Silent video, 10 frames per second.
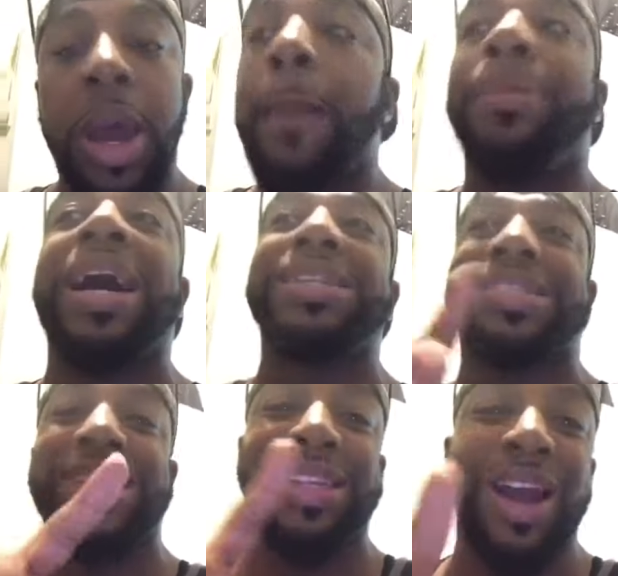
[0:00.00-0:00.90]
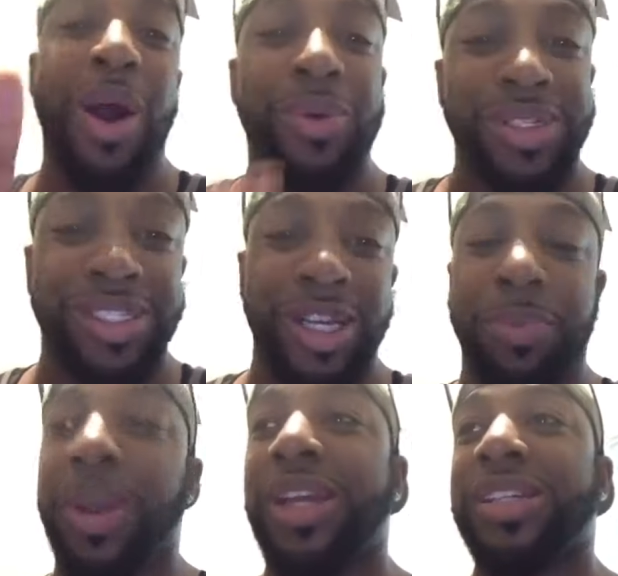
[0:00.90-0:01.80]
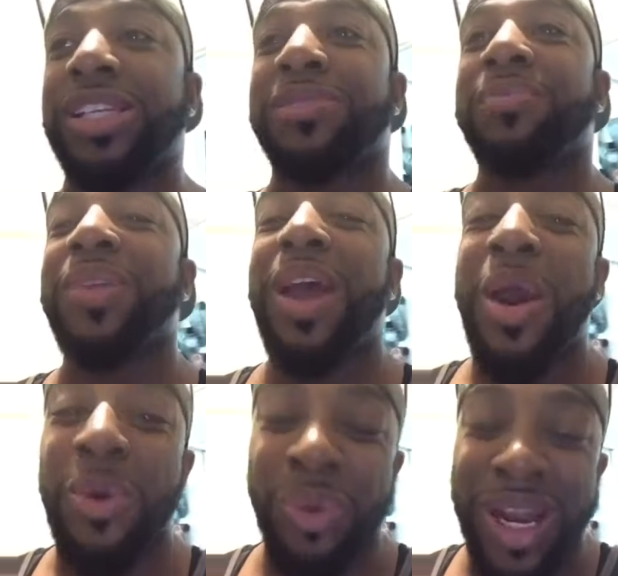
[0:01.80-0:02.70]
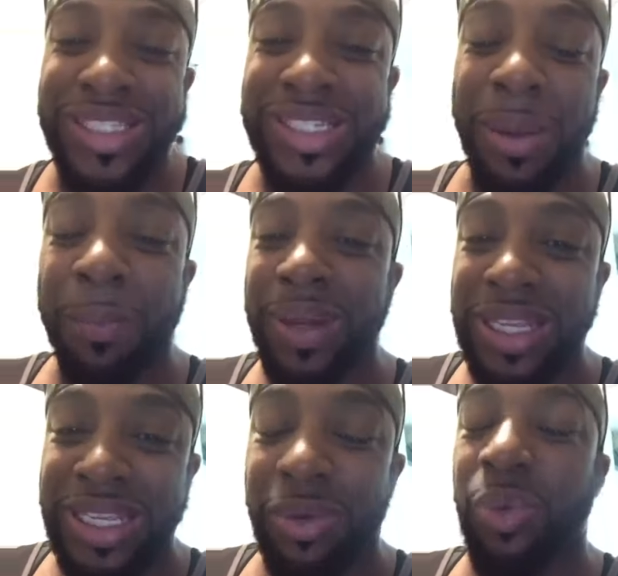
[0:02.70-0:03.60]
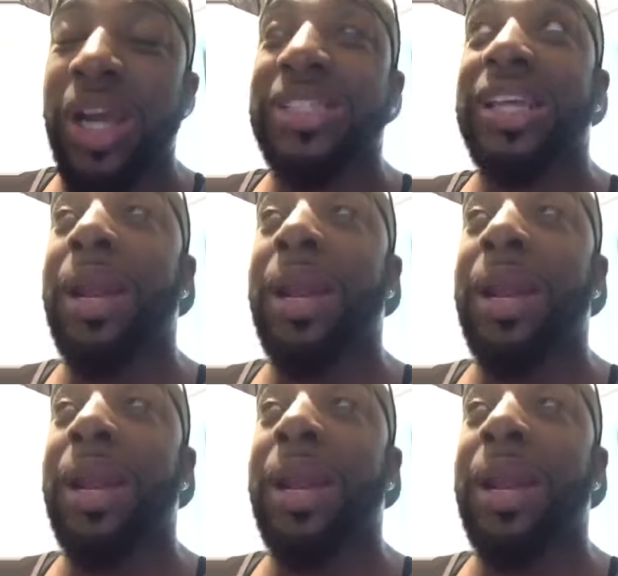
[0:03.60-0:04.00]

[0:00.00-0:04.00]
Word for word: But I see y'all want to sit up here and just rest in ple- rest in